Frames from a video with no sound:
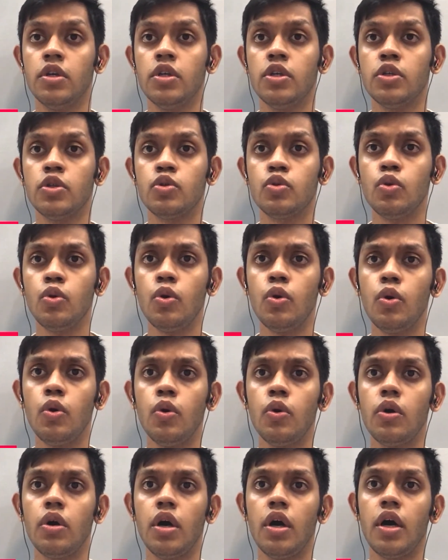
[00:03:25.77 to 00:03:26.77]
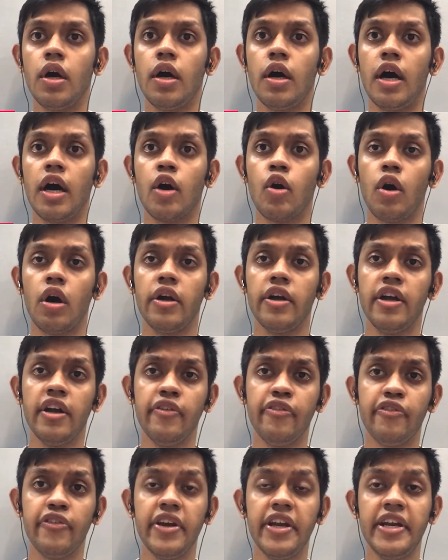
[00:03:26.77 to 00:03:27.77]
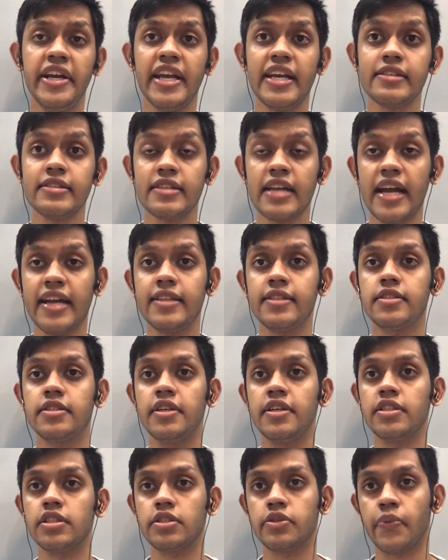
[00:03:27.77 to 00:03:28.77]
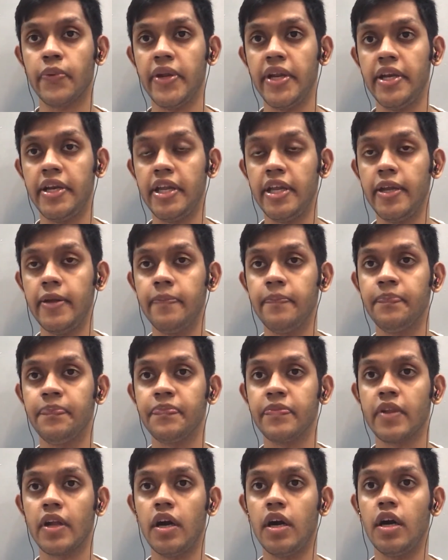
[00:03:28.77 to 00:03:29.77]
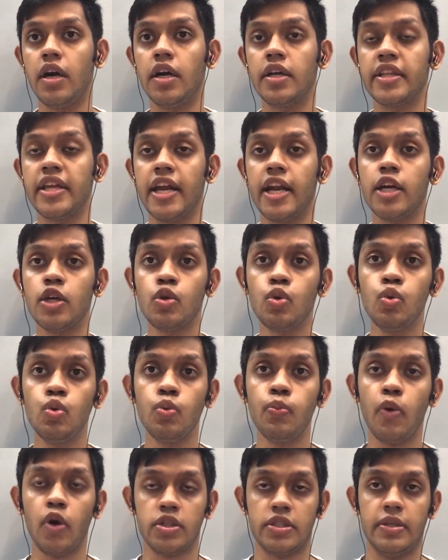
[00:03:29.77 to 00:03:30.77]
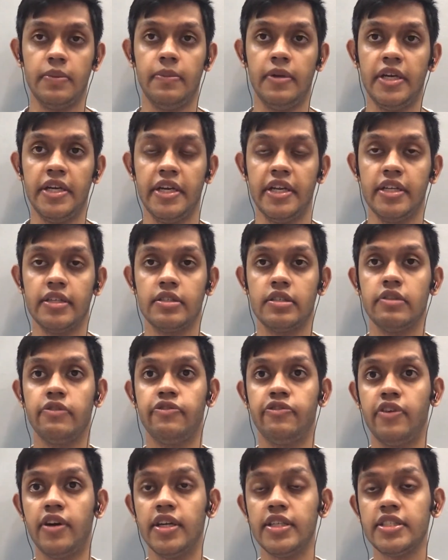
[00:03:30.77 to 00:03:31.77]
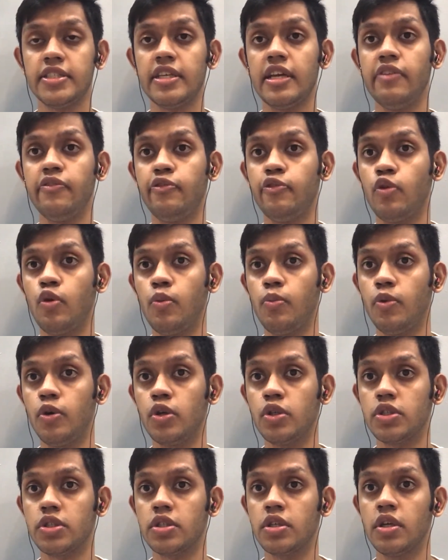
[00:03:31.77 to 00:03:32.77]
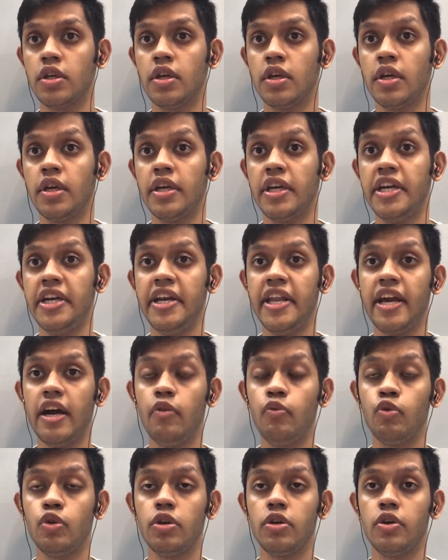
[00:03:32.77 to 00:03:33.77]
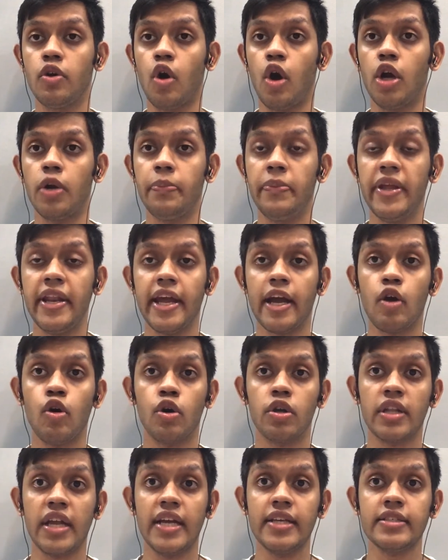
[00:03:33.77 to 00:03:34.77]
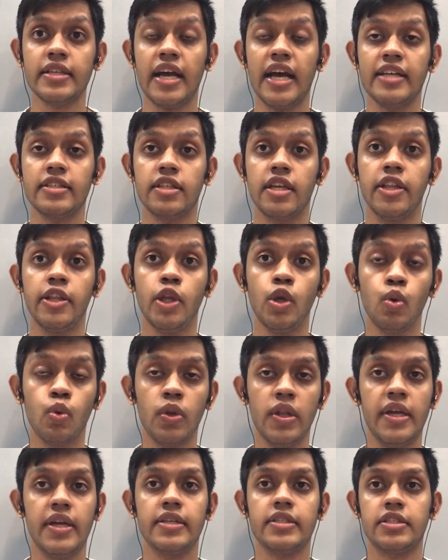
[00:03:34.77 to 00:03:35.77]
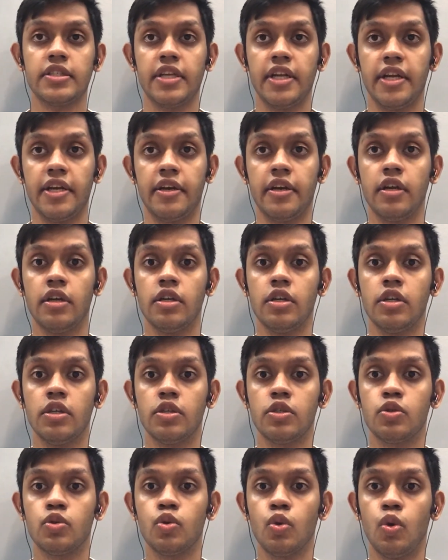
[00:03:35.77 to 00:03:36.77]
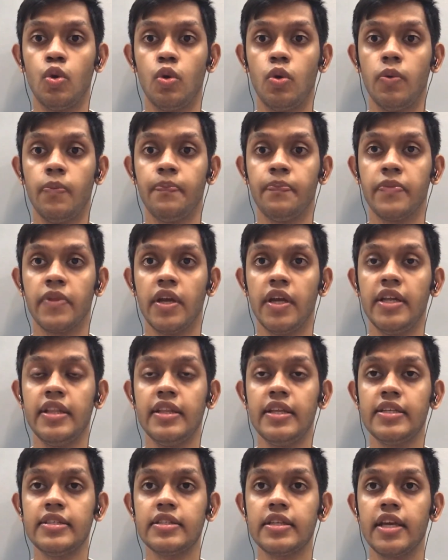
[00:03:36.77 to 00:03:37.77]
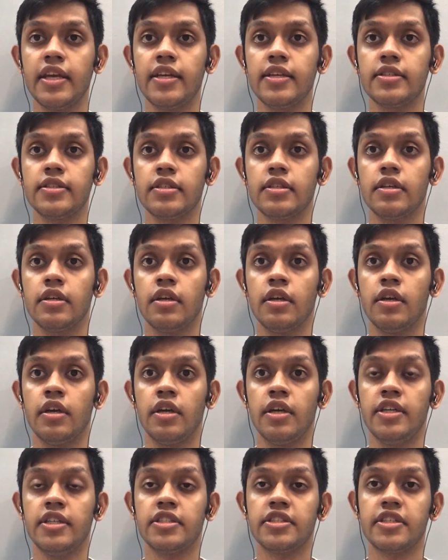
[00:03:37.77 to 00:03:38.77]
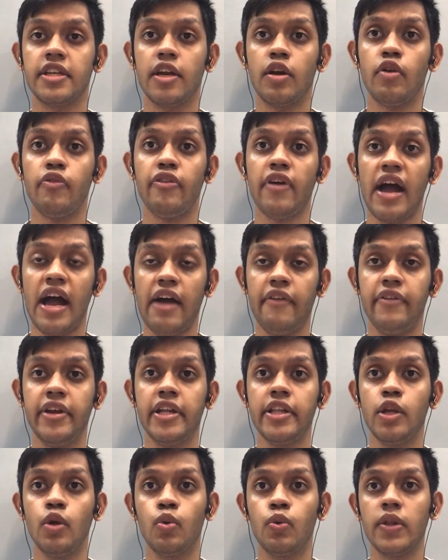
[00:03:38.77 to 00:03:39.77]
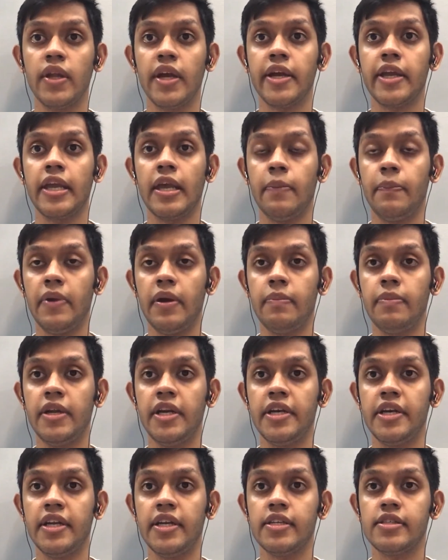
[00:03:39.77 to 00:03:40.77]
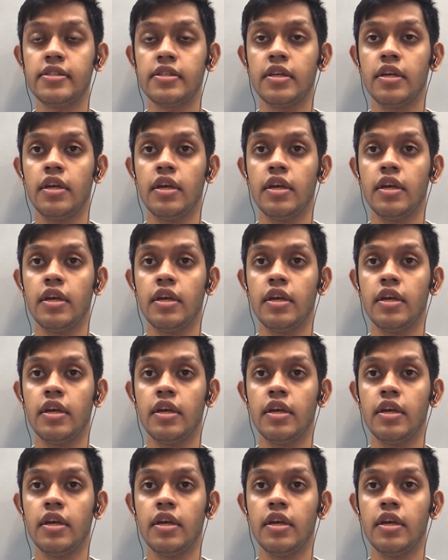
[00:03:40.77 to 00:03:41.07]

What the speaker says: So if India signs this treaty, there are 2 possibilities. First and foremost, India would not be recognized as a nuclear state. So in this case, instead of having nuclear capabilities,